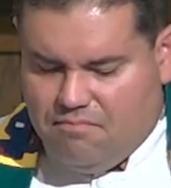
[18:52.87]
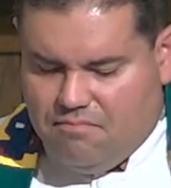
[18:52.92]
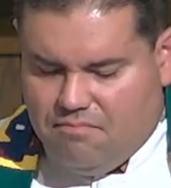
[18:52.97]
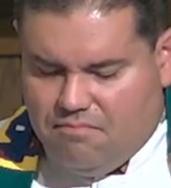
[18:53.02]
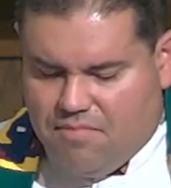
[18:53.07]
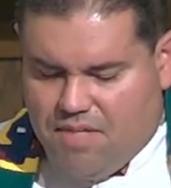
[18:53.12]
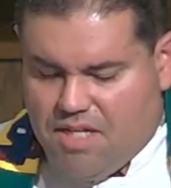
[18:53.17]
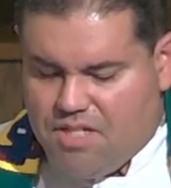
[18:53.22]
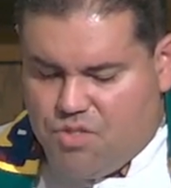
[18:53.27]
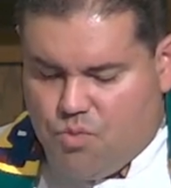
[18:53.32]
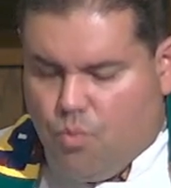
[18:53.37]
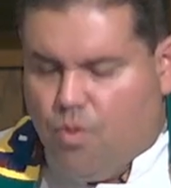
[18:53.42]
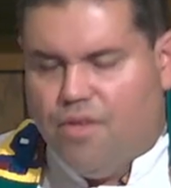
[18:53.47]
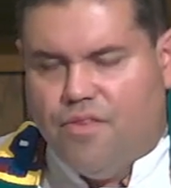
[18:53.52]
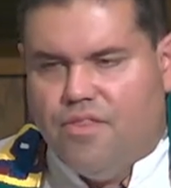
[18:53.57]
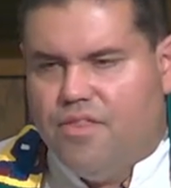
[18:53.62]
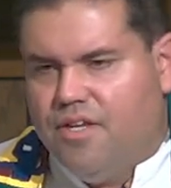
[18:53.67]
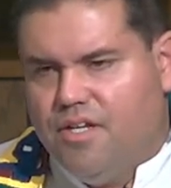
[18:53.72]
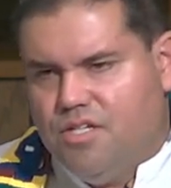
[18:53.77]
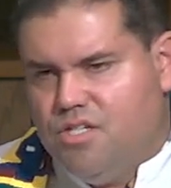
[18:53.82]
It's one
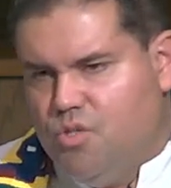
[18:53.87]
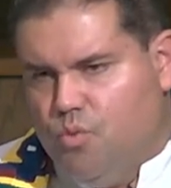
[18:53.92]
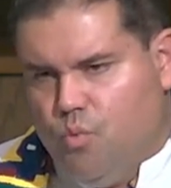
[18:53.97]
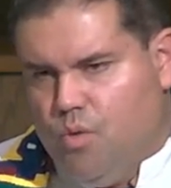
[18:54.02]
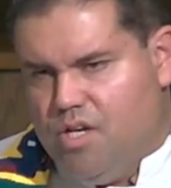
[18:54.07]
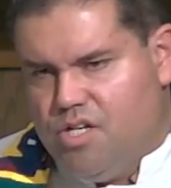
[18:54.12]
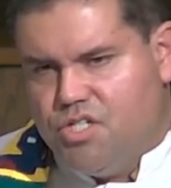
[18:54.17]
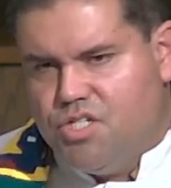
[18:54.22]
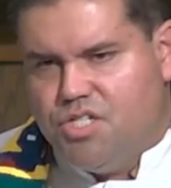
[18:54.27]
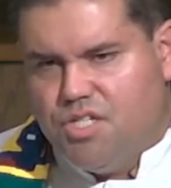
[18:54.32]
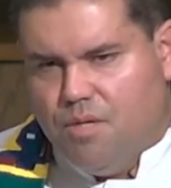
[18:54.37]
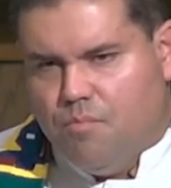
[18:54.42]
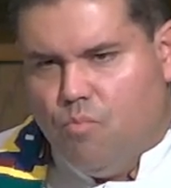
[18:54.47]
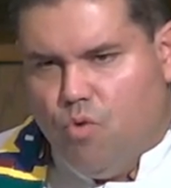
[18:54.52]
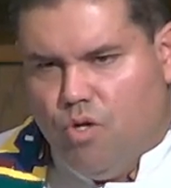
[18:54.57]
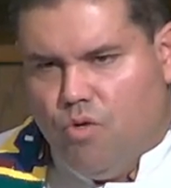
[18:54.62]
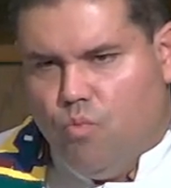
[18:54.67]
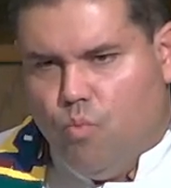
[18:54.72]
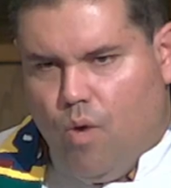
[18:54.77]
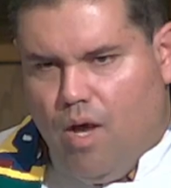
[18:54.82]
thing to wish
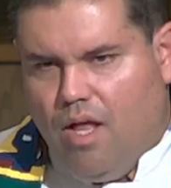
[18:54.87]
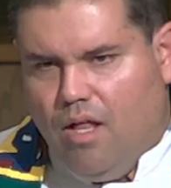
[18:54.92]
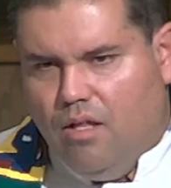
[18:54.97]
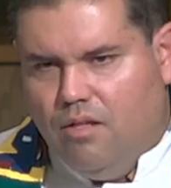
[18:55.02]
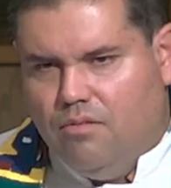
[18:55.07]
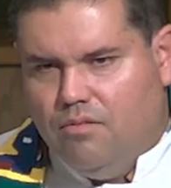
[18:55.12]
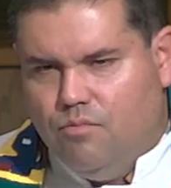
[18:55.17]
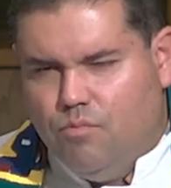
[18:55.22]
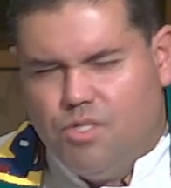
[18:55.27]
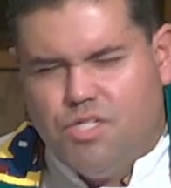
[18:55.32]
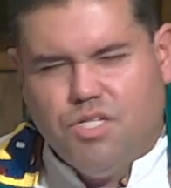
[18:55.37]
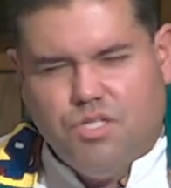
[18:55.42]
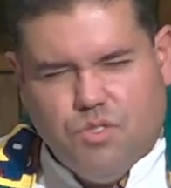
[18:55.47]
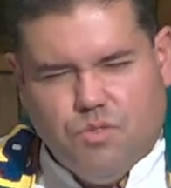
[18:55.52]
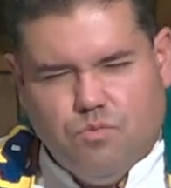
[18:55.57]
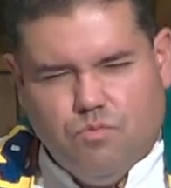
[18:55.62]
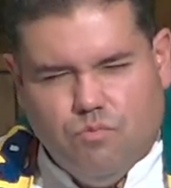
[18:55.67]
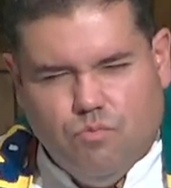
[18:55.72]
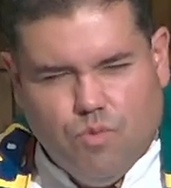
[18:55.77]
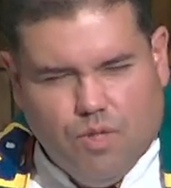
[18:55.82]
someone well, which is
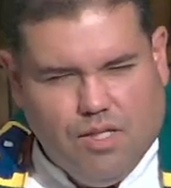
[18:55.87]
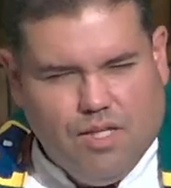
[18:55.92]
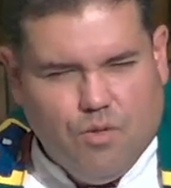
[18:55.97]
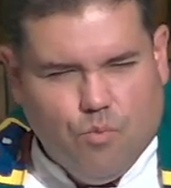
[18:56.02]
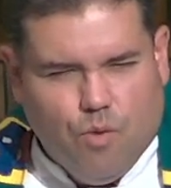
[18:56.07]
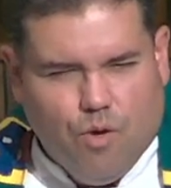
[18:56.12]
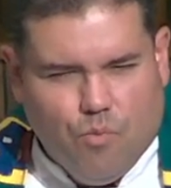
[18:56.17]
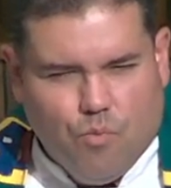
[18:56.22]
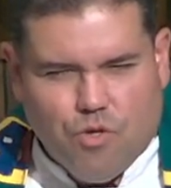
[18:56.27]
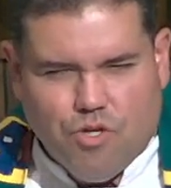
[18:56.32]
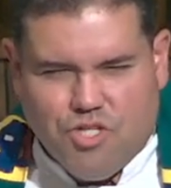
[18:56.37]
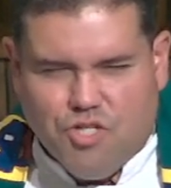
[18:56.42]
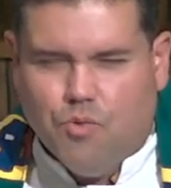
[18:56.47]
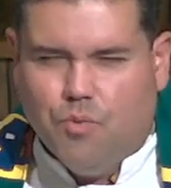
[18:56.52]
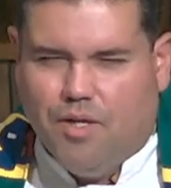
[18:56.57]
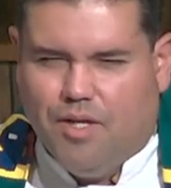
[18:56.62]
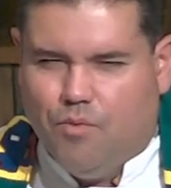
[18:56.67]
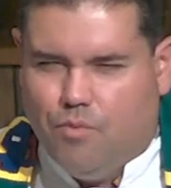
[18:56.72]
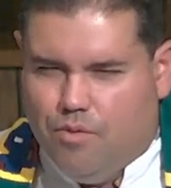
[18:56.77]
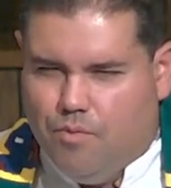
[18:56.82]
really what we're
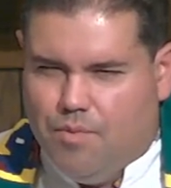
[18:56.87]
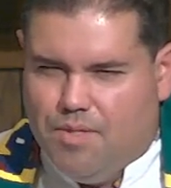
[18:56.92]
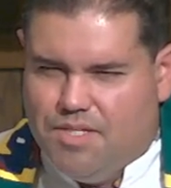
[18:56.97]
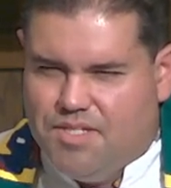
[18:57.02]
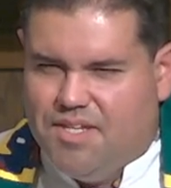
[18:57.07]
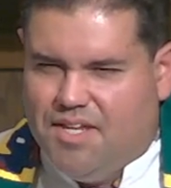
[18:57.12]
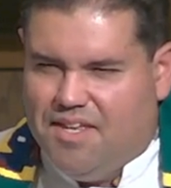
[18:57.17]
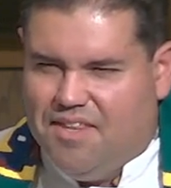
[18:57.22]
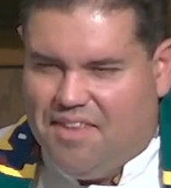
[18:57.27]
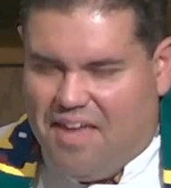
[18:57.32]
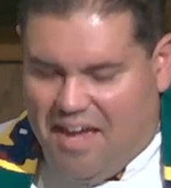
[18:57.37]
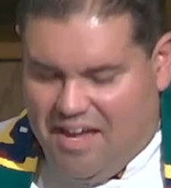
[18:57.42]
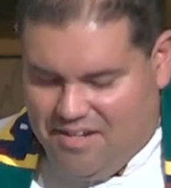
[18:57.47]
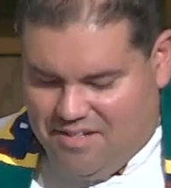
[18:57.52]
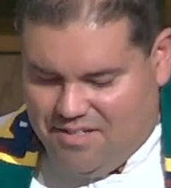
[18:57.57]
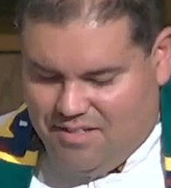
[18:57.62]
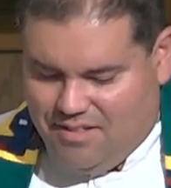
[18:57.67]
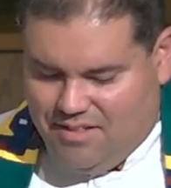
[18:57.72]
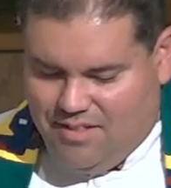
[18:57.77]
doing when we say that.